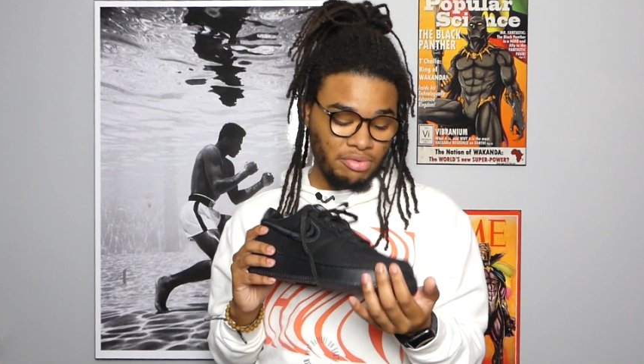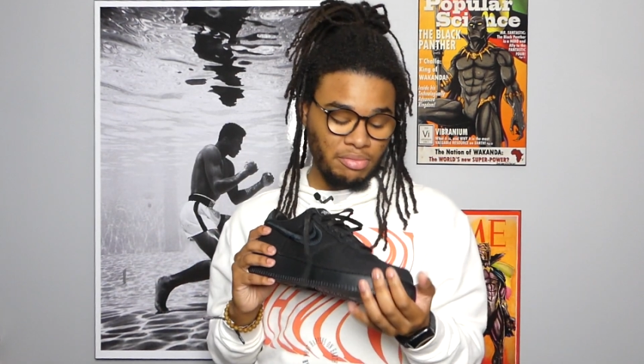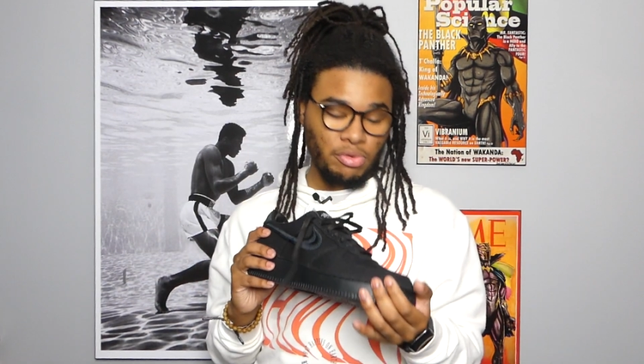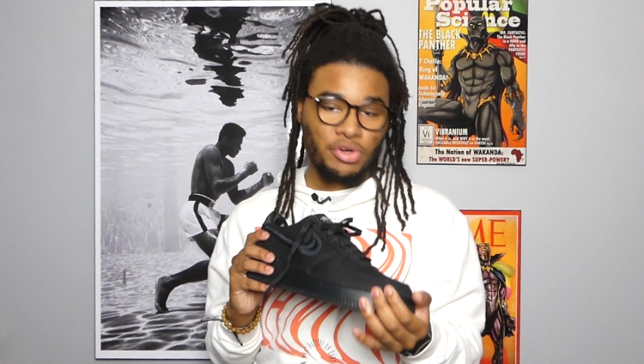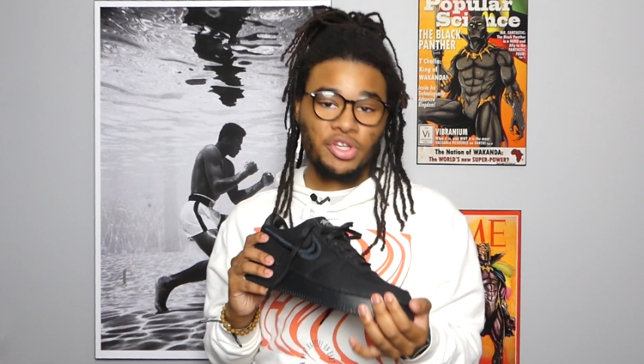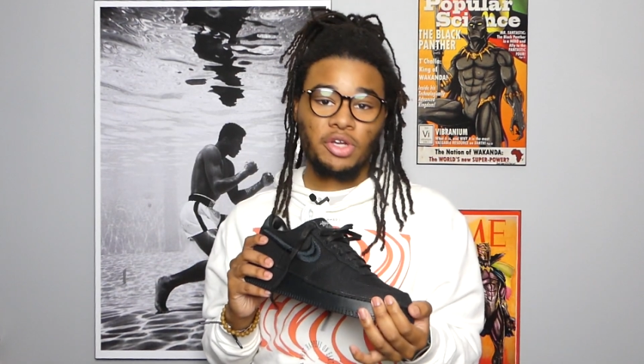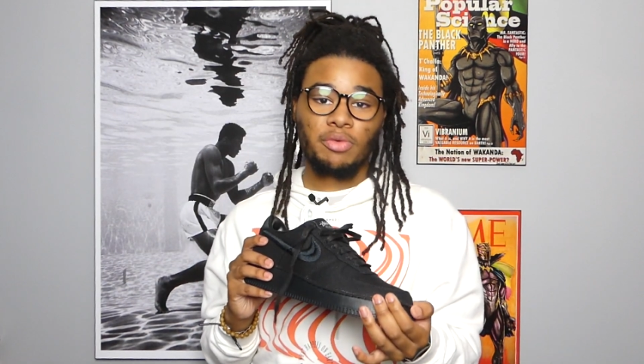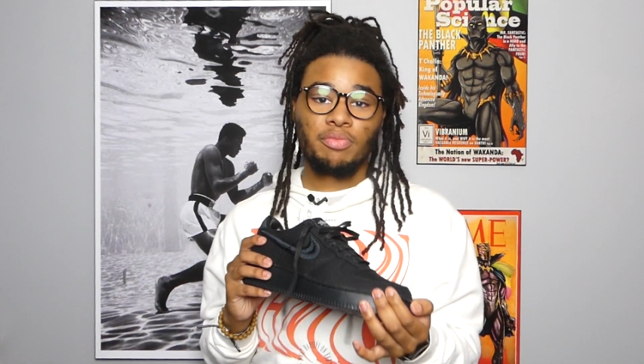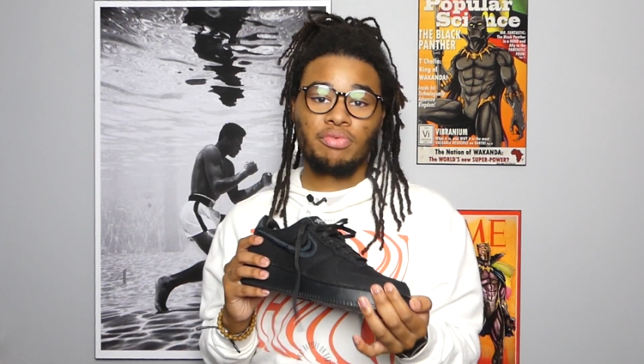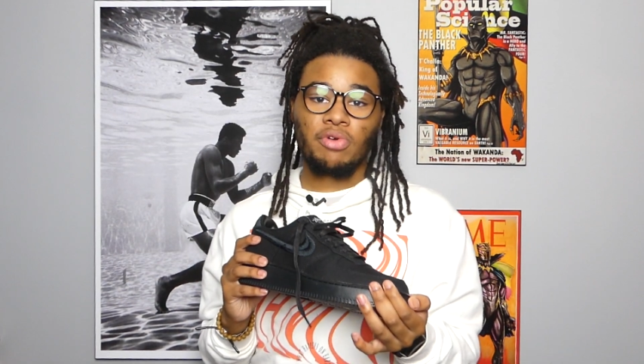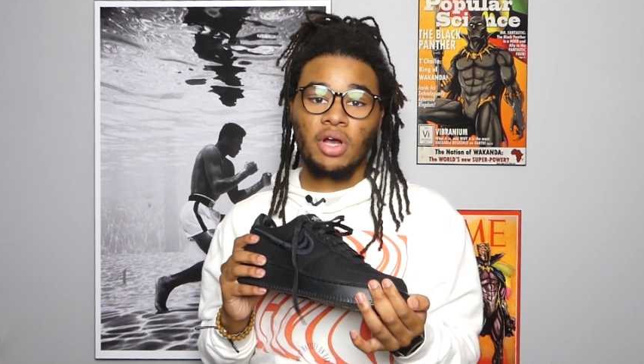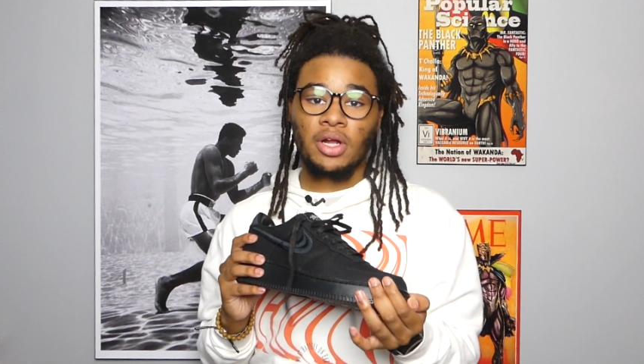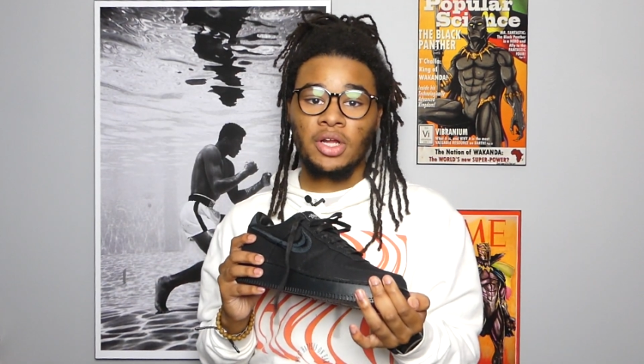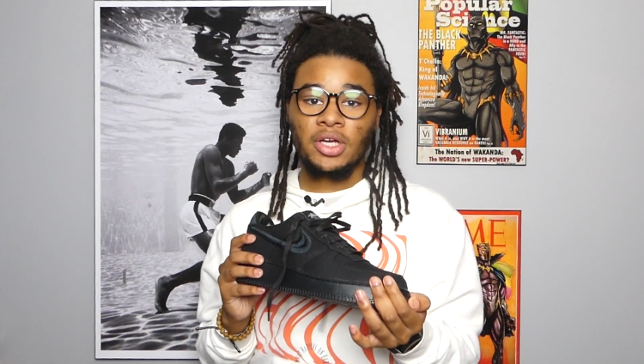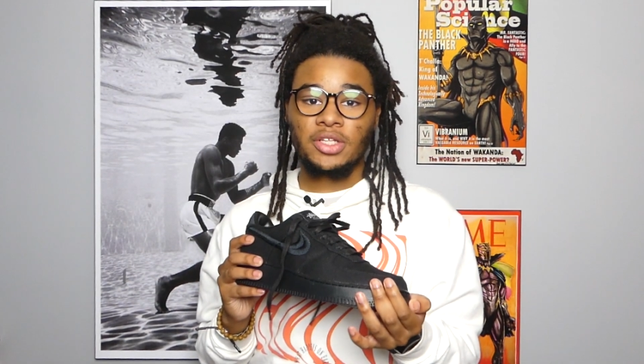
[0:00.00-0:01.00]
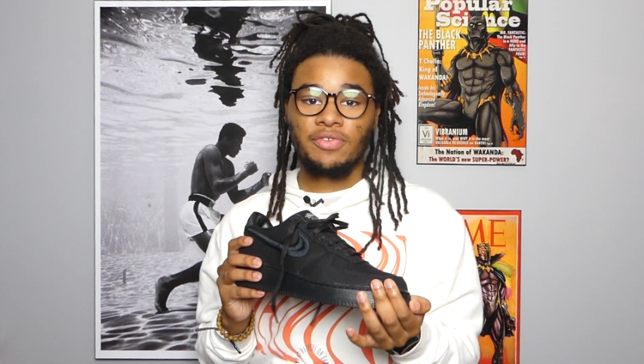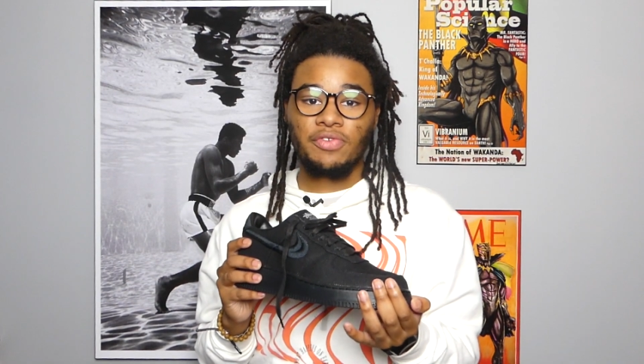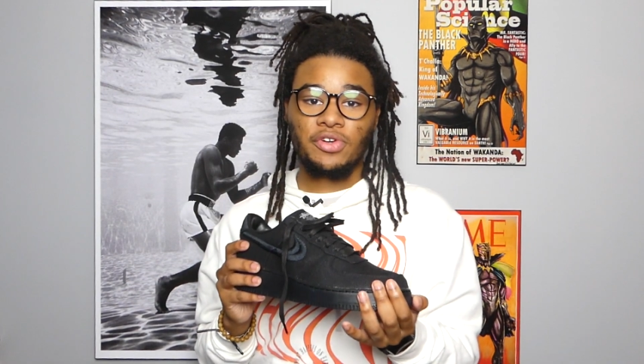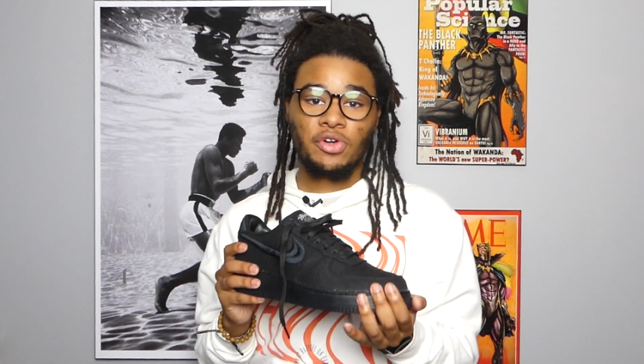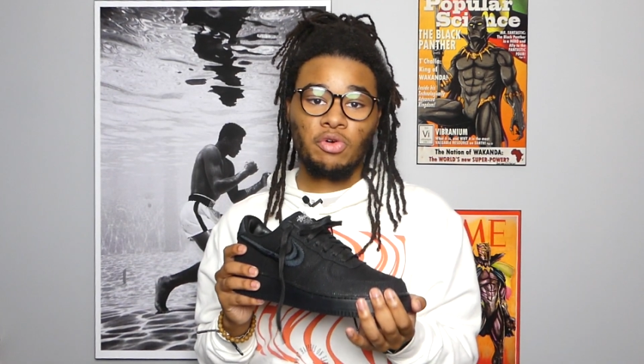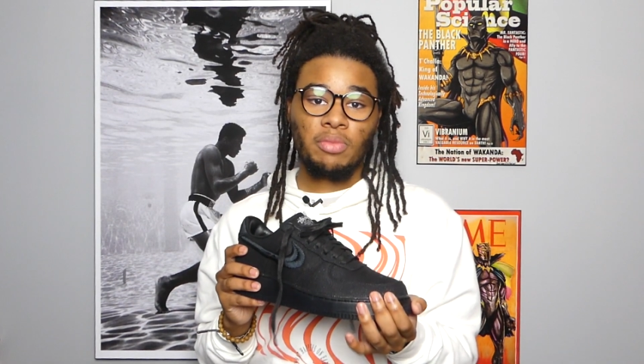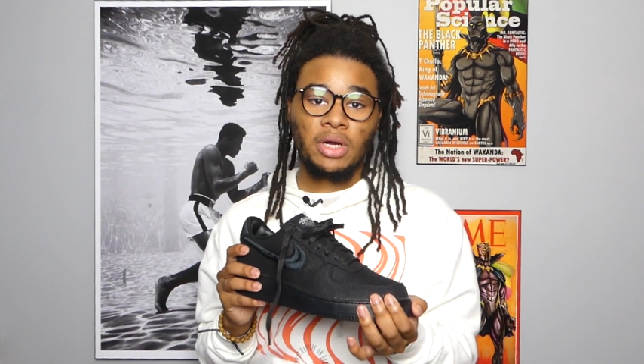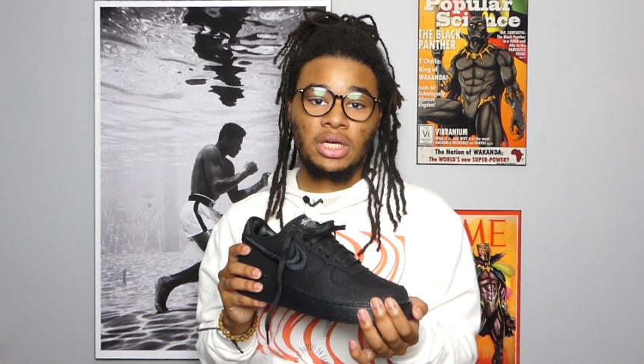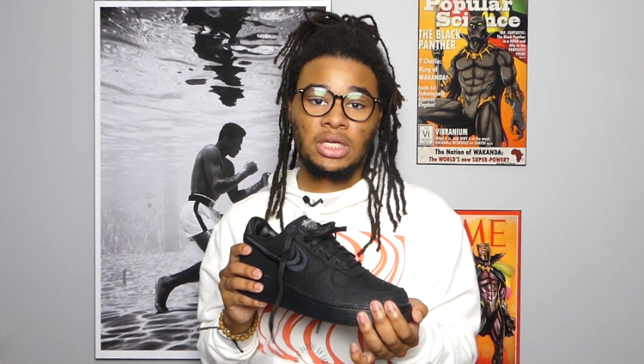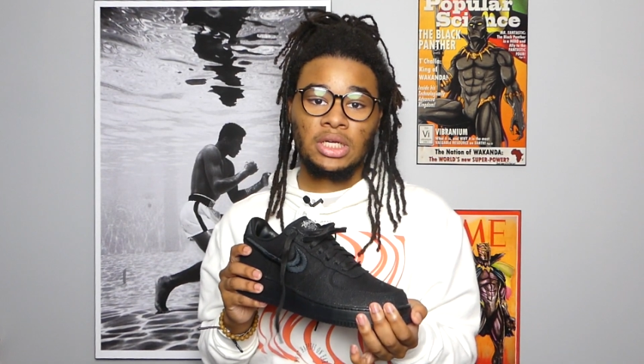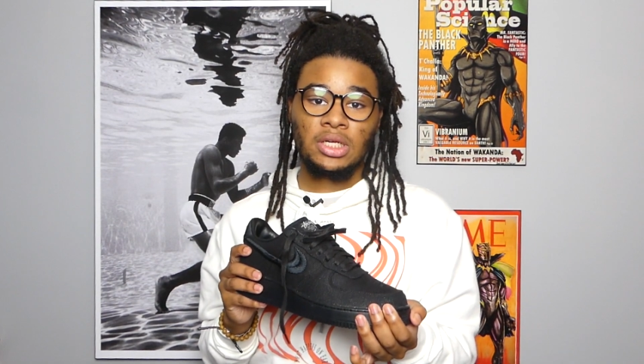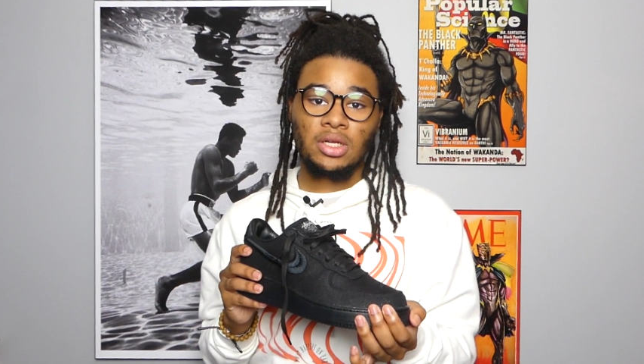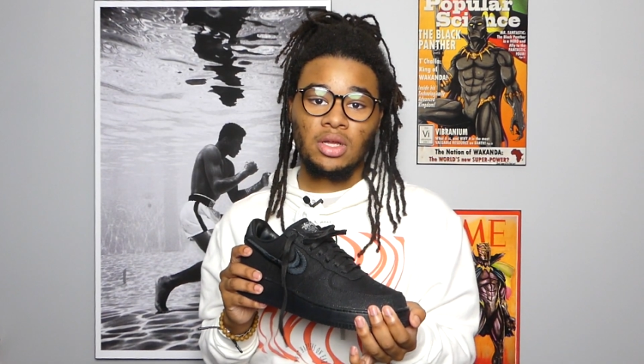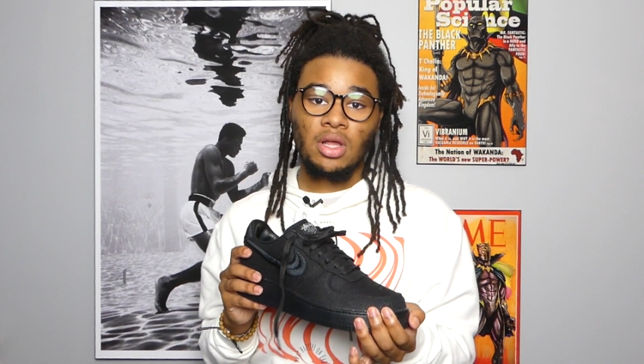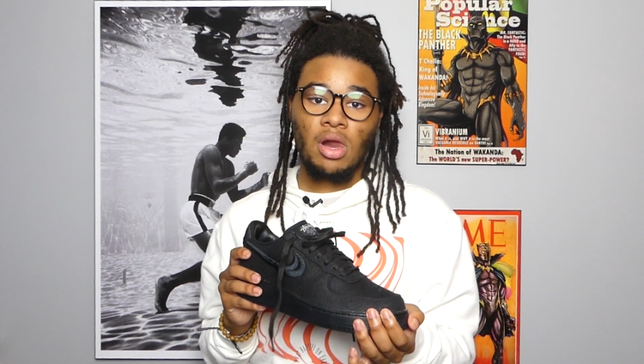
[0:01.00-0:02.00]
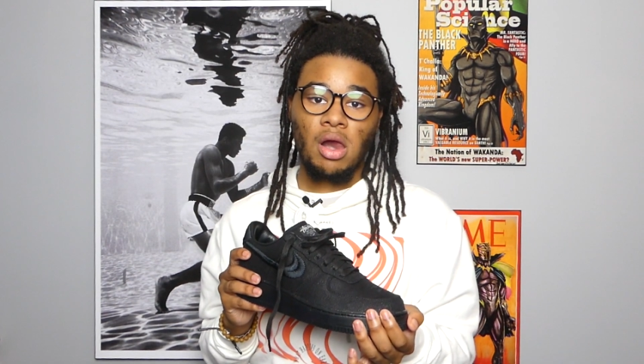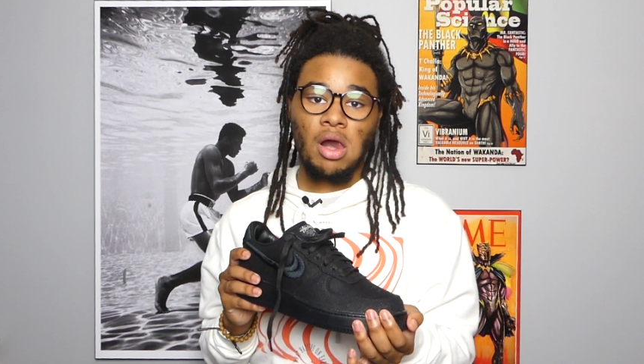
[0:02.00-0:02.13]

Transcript: promoting your product for no money?